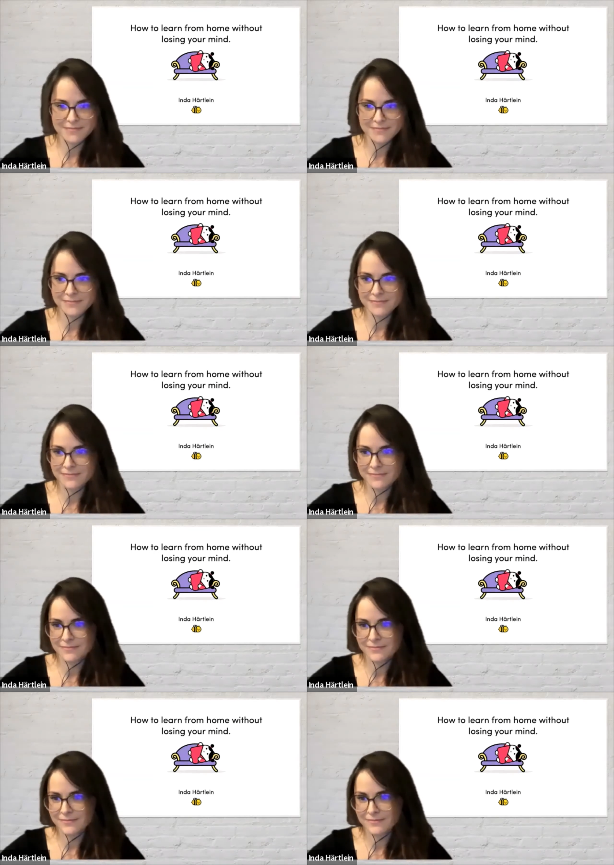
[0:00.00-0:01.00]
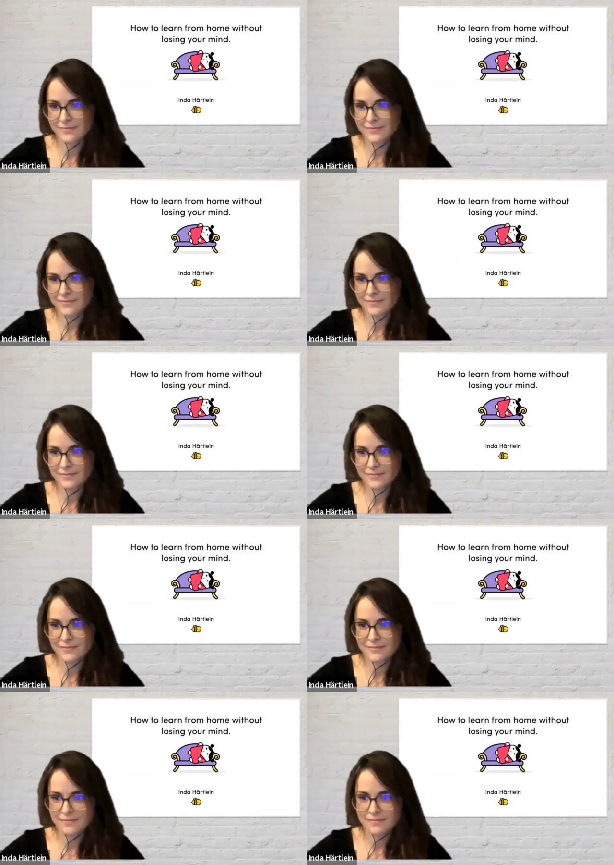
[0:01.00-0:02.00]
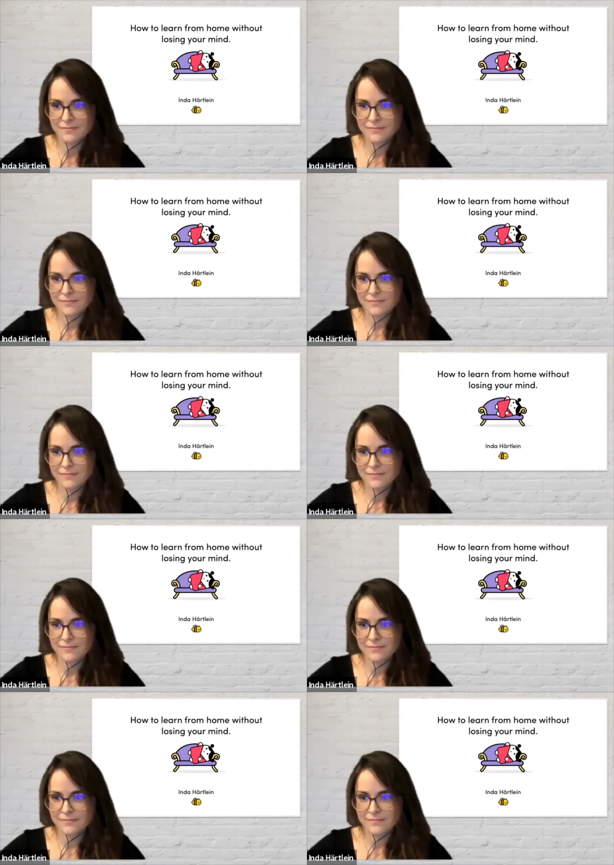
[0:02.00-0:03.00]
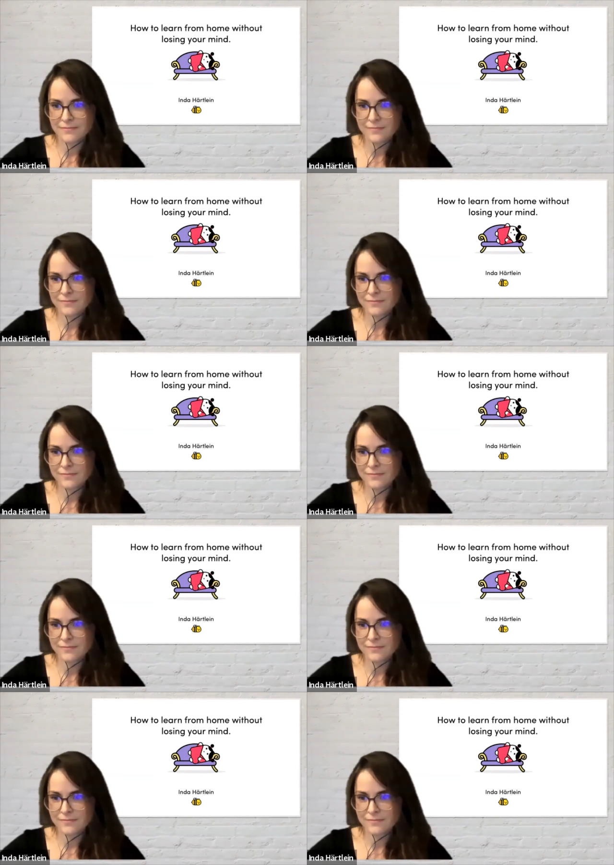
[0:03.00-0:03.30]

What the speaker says: [no speech]